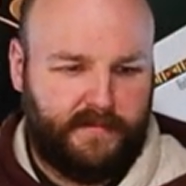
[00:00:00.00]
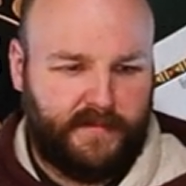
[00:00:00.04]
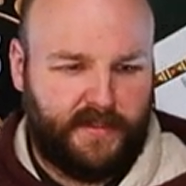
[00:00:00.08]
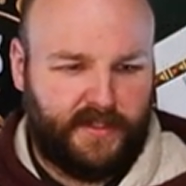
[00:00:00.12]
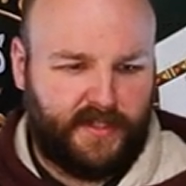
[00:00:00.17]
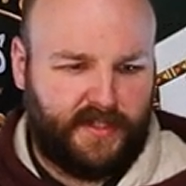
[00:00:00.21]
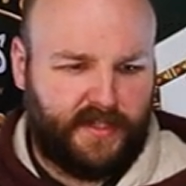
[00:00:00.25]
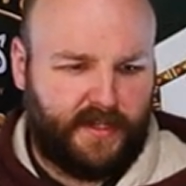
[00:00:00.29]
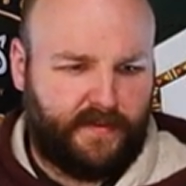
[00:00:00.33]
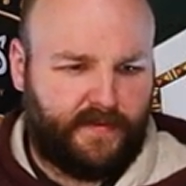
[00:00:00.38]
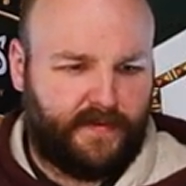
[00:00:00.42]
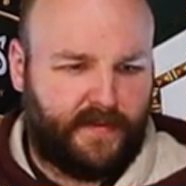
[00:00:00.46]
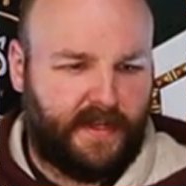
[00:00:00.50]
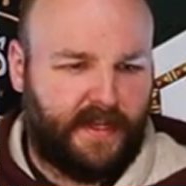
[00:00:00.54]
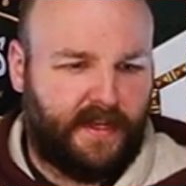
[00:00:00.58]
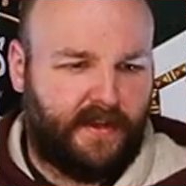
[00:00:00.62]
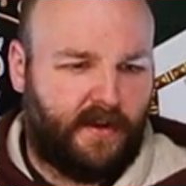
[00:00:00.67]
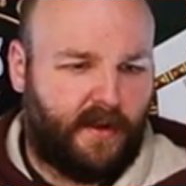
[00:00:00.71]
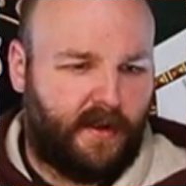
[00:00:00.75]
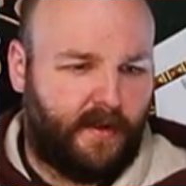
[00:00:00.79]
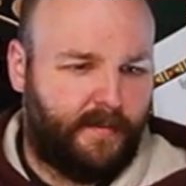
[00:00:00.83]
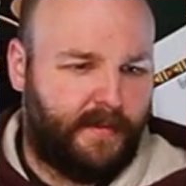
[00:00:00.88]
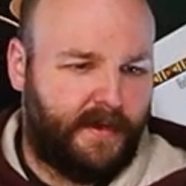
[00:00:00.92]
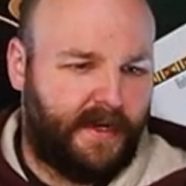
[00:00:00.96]
Softly
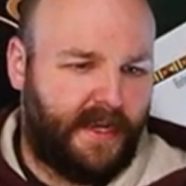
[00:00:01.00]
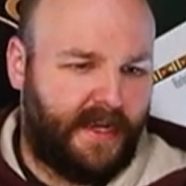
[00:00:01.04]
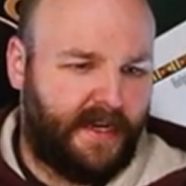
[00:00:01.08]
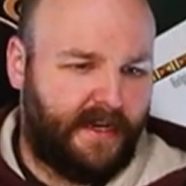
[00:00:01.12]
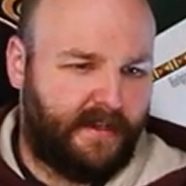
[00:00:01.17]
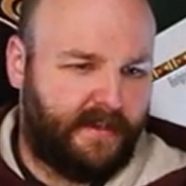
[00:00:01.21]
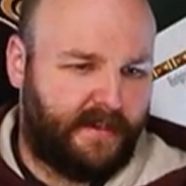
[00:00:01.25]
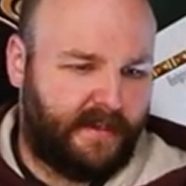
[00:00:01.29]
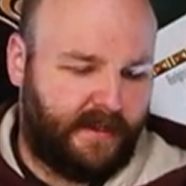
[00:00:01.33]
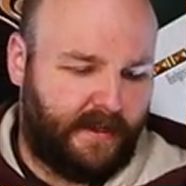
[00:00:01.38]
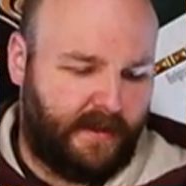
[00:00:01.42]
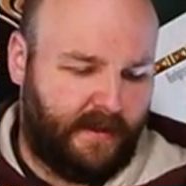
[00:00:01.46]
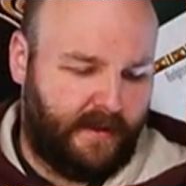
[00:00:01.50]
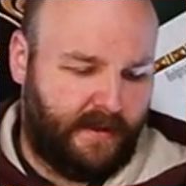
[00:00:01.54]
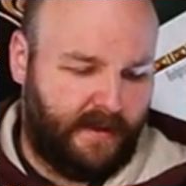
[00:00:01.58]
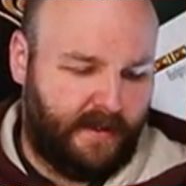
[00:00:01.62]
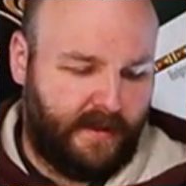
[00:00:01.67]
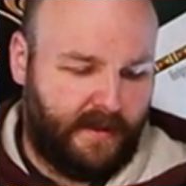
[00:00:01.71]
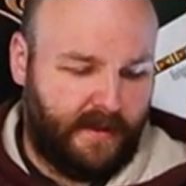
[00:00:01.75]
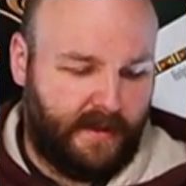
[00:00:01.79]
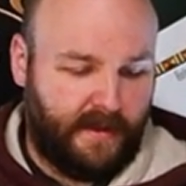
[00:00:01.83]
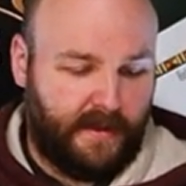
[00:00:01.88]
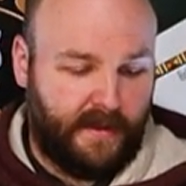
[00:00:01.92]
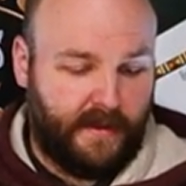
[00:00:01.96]
carbonated.
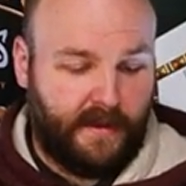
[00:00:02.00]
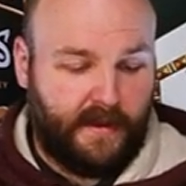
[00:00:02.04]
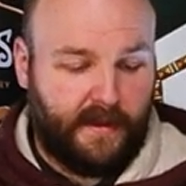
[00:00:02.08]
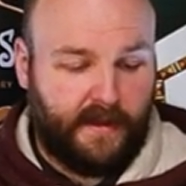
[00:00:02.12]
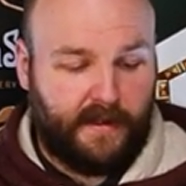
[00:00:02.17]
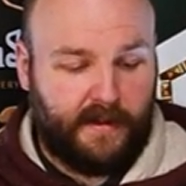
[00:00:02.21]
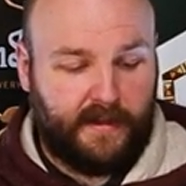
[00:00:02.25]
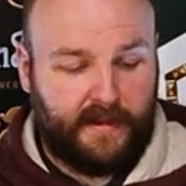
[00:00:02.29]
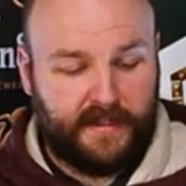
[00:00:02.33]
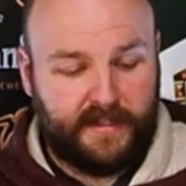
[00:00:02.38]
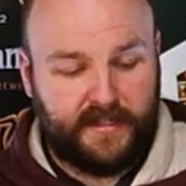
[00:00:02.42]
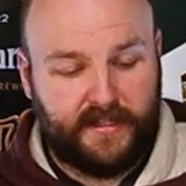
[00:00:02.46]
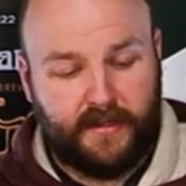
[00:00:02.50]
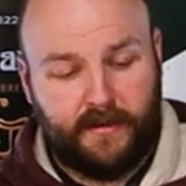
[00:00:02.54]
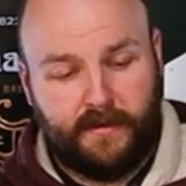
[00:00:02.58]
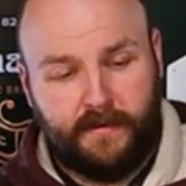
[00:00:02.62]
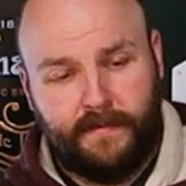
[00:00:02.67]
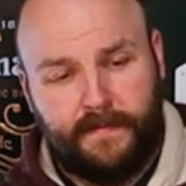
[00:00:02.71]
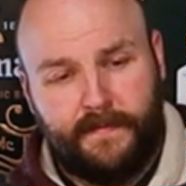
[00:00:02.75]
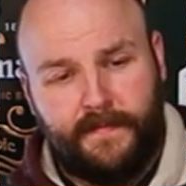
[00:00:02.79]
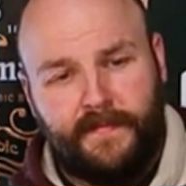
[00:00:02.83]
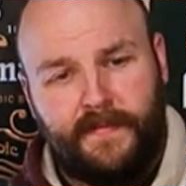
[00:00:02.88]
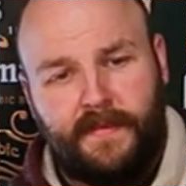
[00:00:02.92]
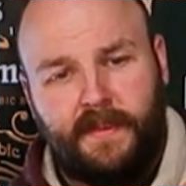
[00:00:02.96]

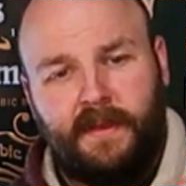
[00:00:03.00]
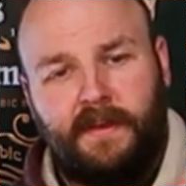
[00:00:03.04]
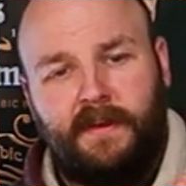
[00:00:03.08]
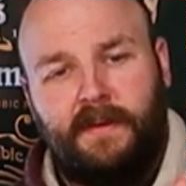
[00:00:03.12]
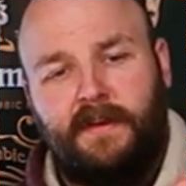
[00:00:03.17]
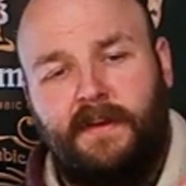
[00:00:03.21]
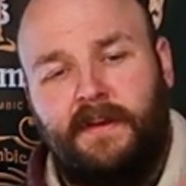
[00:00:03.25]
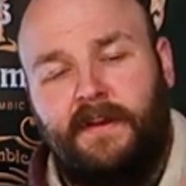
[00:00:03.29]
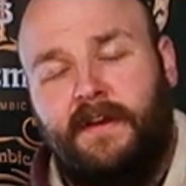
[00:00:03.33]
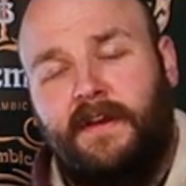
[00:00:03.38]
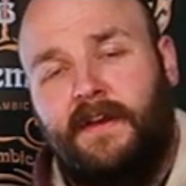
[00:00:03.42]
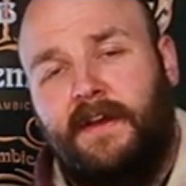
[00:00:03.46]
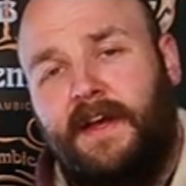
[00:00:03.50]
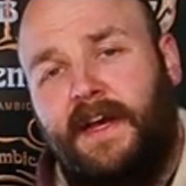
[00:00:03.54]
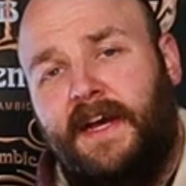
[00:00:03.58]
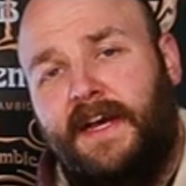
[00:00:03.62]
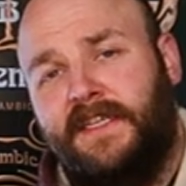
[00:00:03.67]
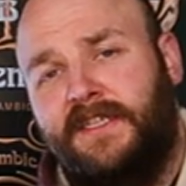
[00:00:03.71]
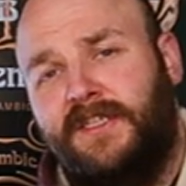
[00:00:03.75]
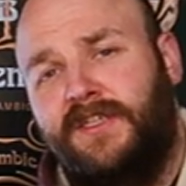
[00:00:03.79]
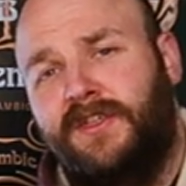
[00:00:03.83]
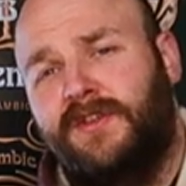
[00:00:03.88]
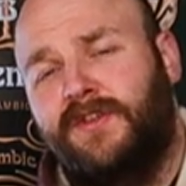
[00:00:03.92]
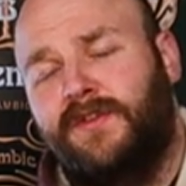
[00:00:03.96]
Also,
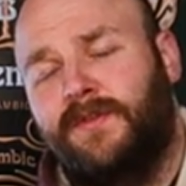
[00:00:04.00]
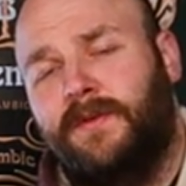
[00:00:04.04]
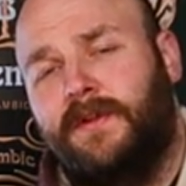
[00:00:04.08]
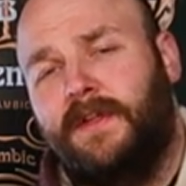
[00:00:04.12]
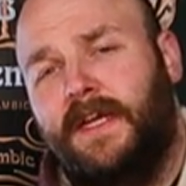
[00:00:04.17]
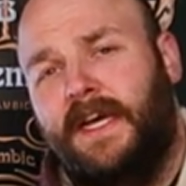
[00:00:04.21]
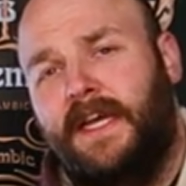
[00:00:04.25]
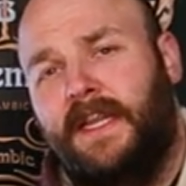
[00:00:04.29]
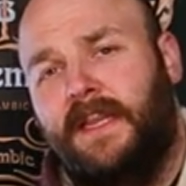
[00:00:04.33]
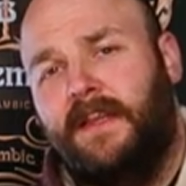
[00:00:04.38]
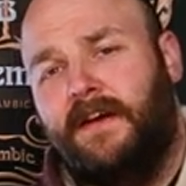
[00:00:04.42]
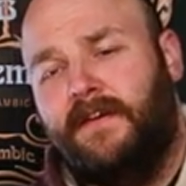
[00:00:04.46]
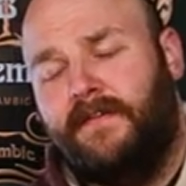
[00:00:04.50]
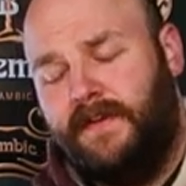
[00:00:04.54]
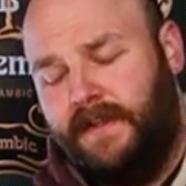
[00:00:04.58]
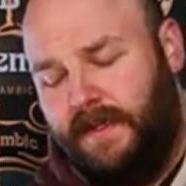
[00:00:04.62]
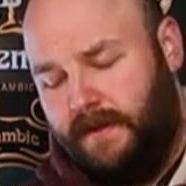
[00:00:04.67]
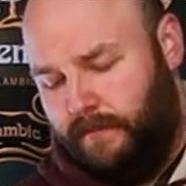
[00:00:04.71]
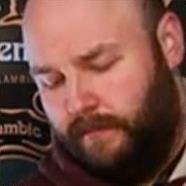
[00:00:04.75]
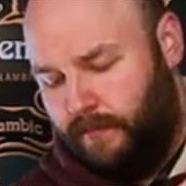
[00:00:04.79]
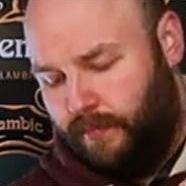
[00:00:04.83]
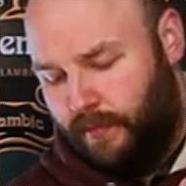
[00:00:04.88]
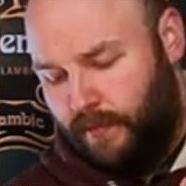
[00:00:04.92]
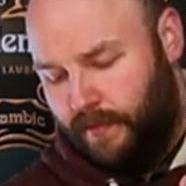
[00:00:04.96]
as usual, a lovely
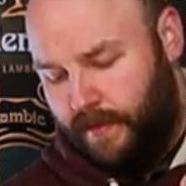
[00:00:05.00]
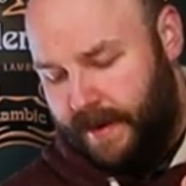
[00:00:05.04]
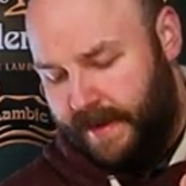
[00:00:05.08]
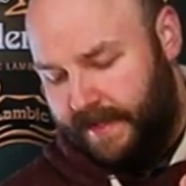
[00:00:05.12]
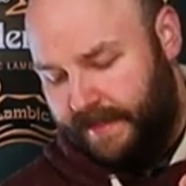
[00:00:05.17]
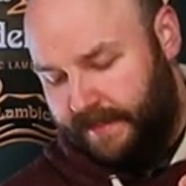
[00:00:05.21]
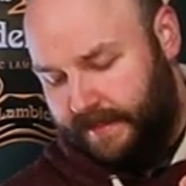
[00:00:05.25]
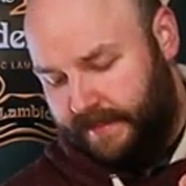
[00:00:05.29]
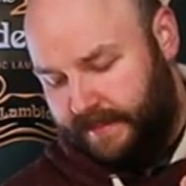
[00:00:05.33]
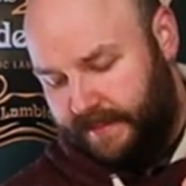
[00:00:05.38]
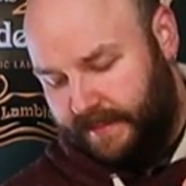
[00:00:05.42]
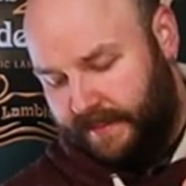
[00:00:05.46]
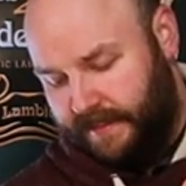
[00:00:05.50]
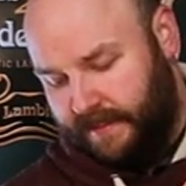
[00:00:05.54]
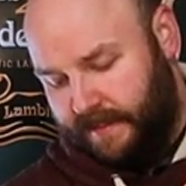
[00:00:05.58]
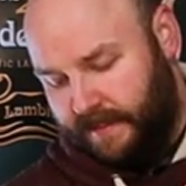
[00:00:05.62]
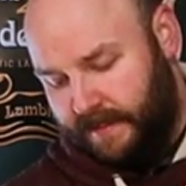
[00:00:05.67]
branded